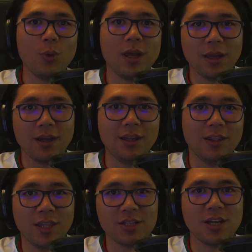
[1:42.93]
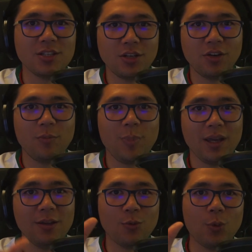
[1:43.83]
We in this echelon of
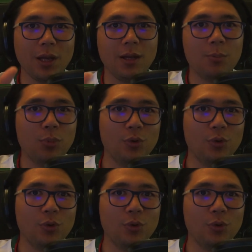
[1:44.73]
pay will